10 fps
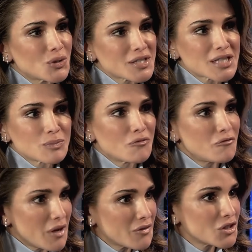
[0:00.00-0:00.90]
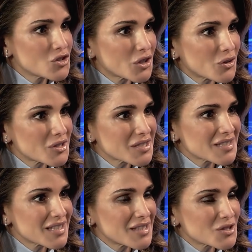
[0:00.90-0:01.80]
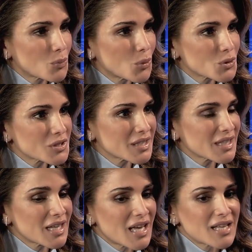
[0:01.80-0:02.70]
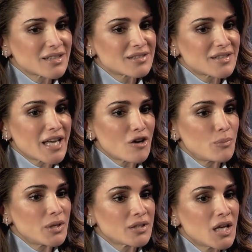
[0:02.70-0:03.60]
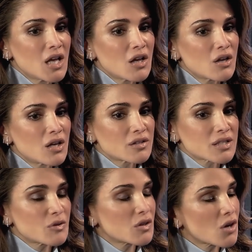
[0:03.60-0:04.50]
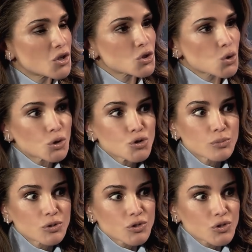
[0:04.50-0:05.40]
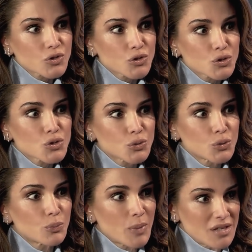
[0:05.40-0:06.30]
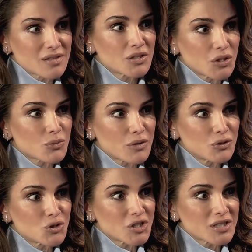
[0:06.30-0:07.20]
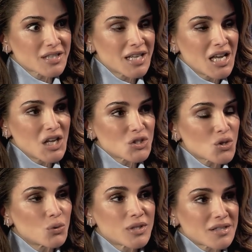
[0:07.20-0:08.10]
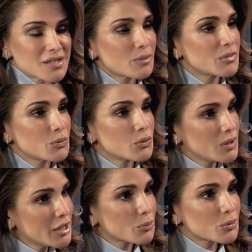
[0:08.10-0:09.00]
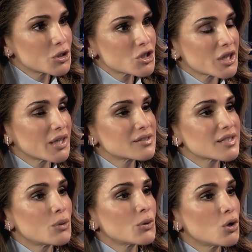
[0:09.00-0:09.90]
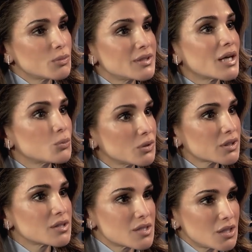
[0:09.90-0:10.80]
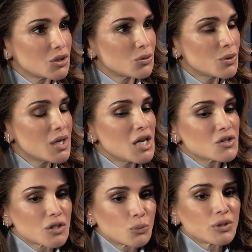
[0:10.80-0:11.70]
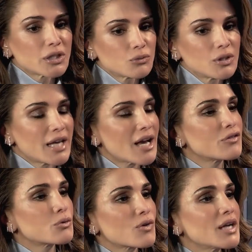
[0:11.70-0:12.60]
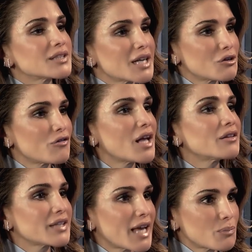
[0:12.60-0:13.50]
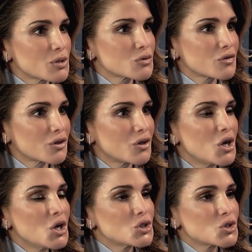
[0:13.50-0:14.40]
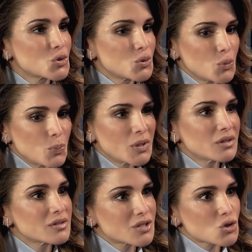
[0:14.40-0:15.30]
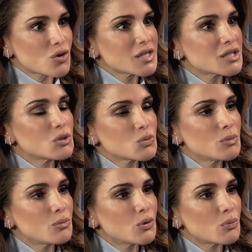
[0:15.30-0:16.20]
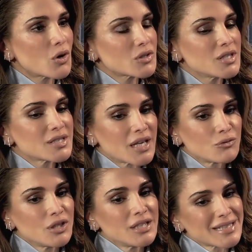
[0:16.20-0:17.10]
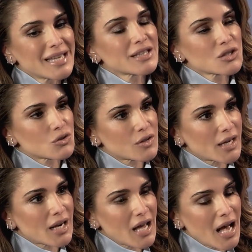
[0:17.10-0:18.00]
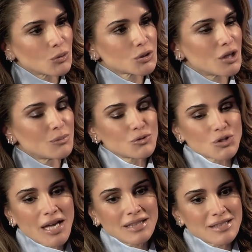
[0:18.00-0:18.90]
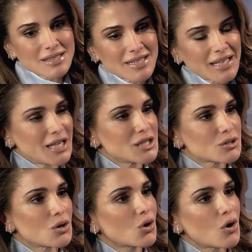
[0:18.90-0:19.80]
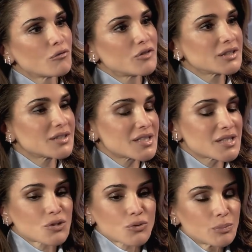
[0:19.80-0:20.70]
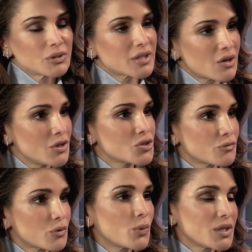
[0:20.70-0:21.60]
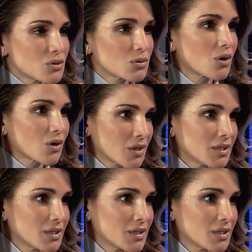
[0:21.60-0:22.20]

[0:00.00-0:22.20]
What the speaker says: US has been very generous in supporting, and they have been some of the largest contributors to Palestinian refugees. So that is something we really appreciate, and we hope that that will continue so that we can really have the right kind of healthy atmosphere to build trust between both parties and really take us to that outcome to end this decades-long conflict that has crippled our region for way too long.